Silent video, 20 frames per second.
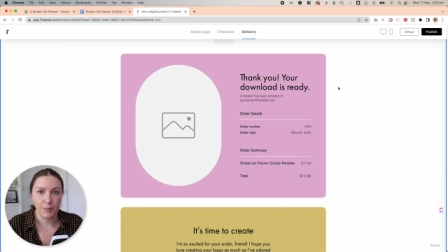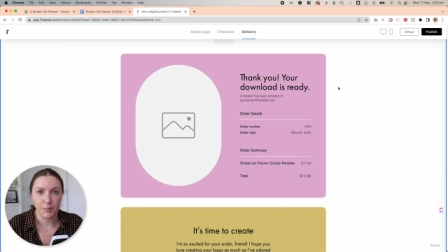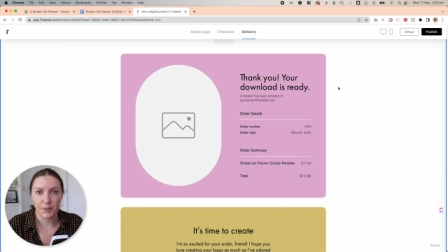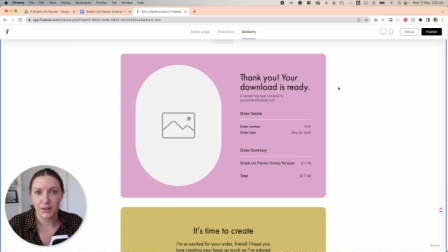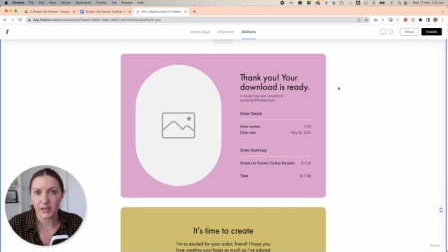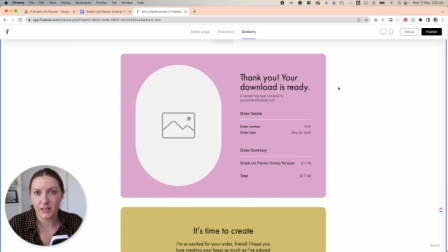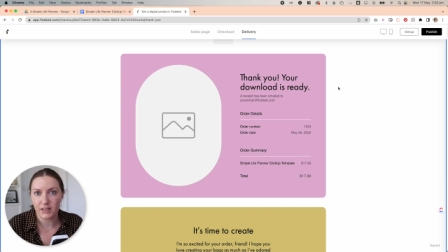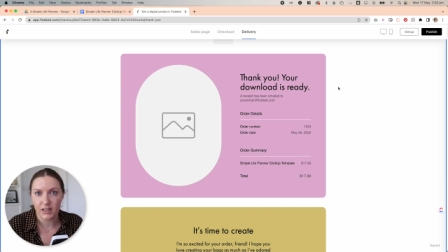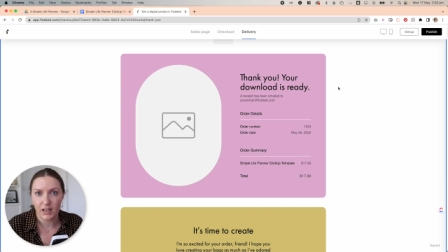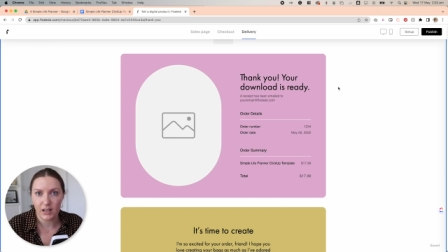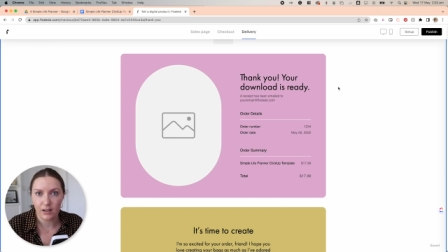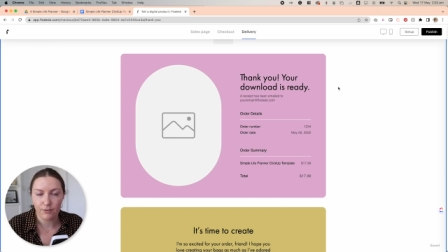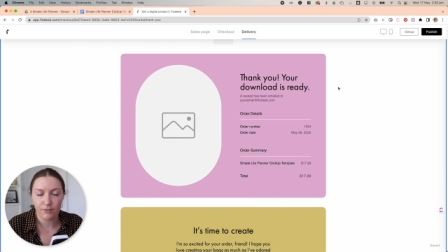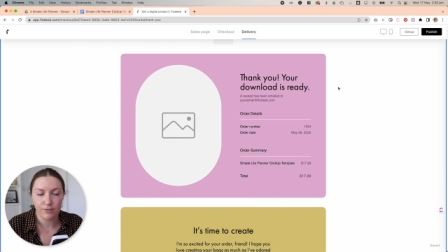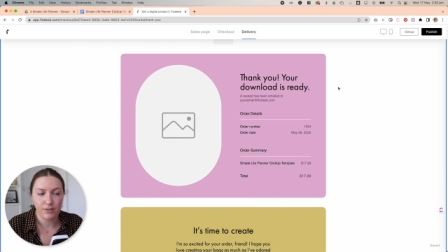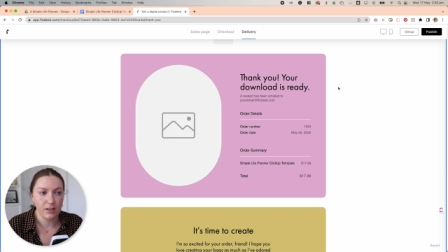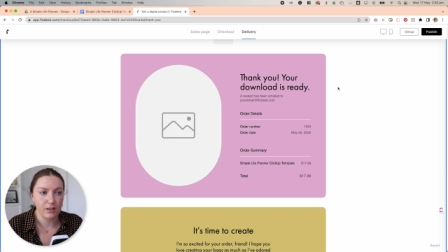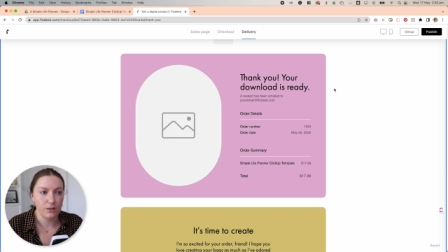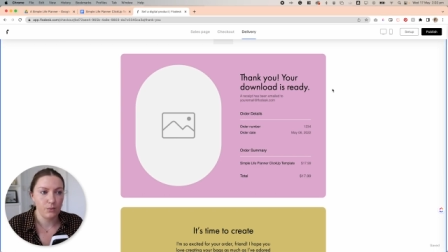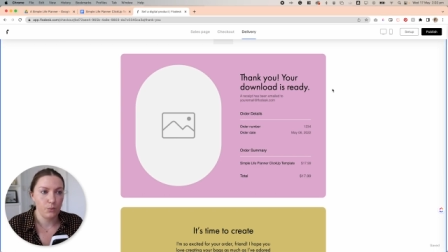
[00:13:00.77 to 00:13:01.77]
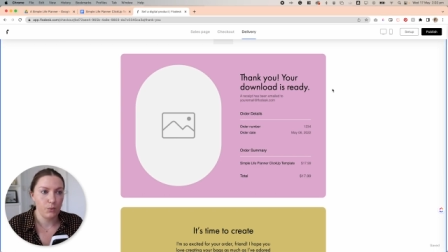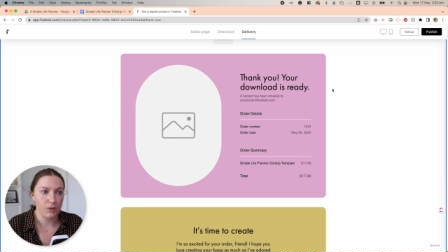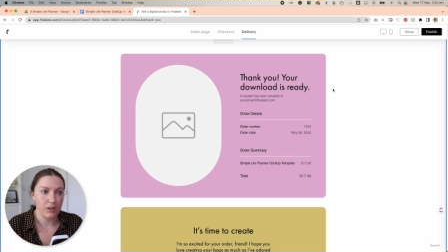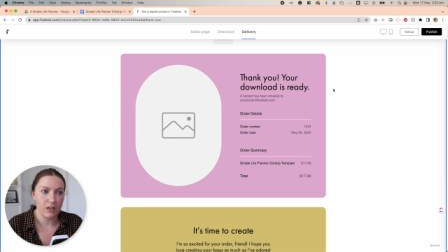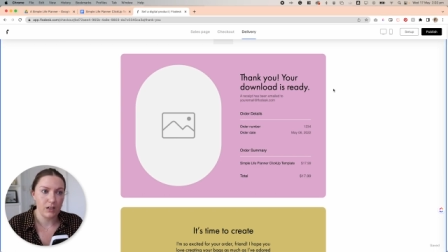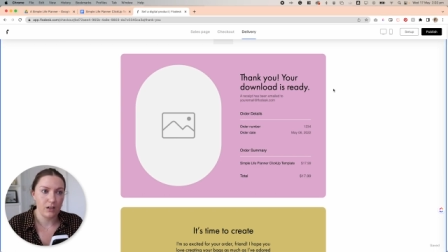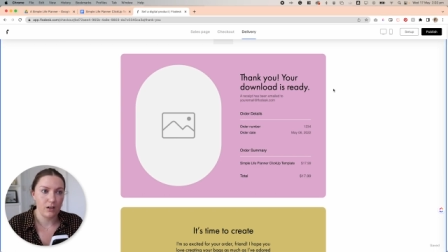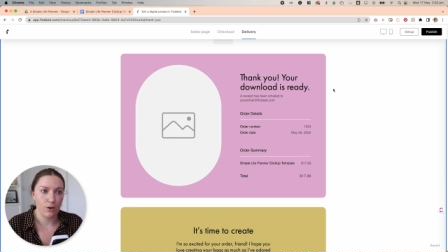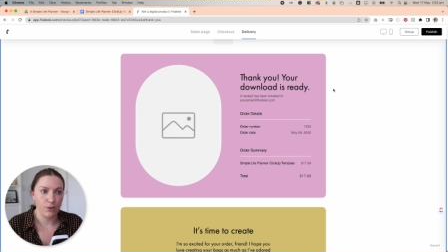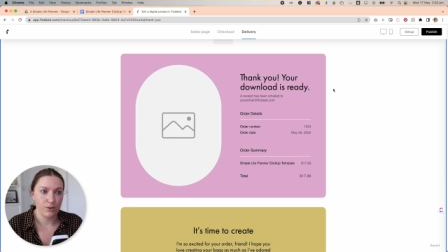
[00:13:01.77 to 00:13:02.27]
PDF that
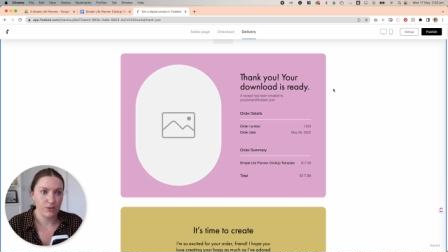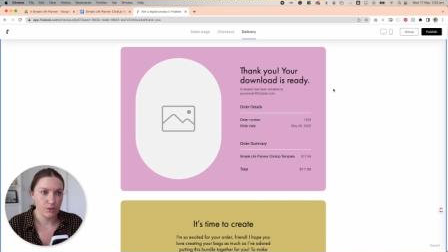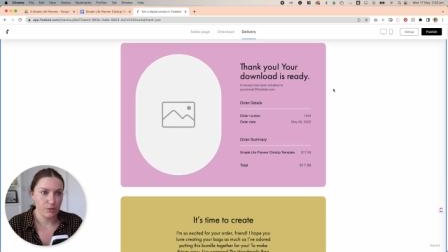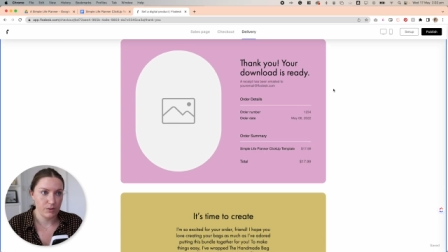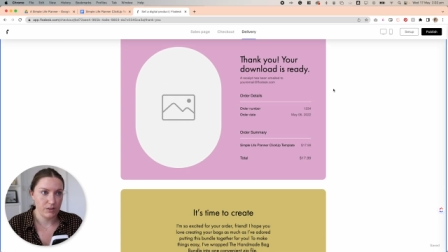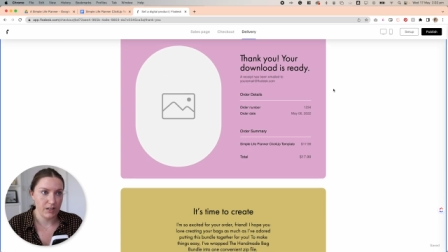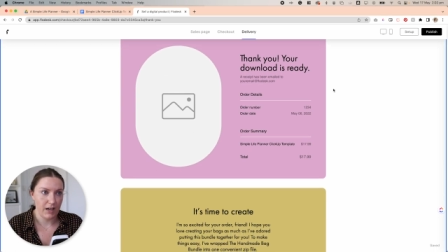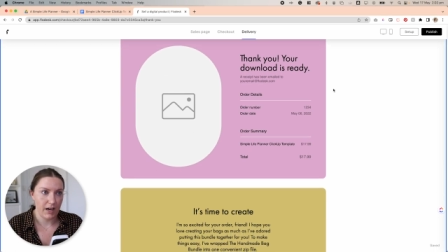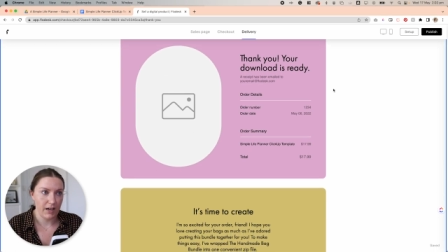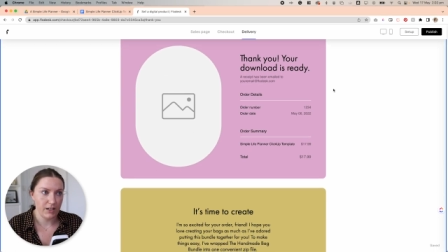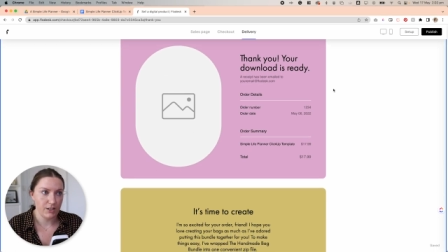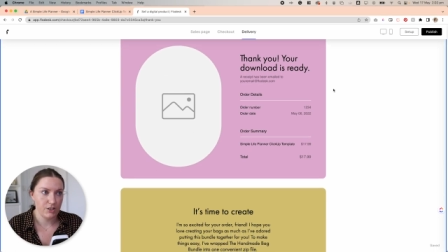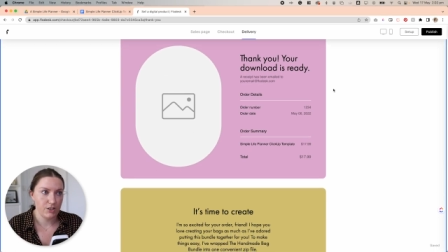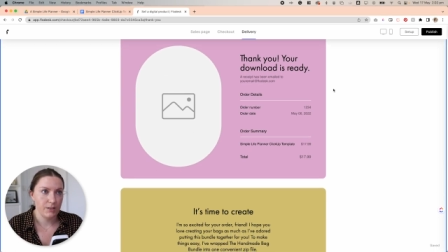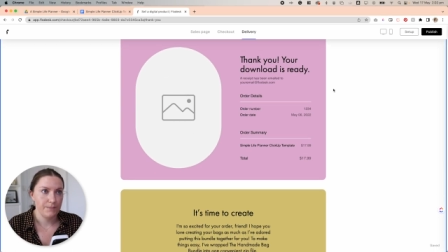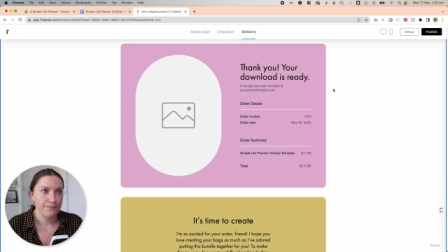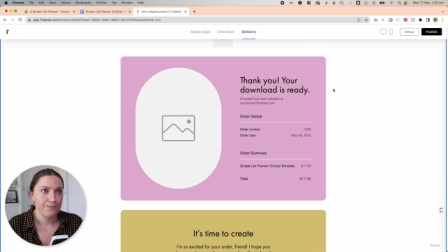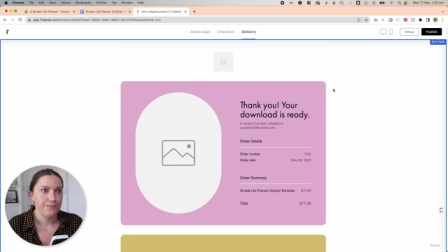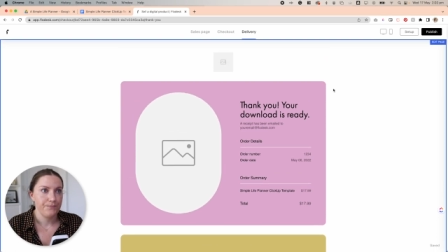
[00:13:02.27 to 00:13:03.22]
we are going to attach.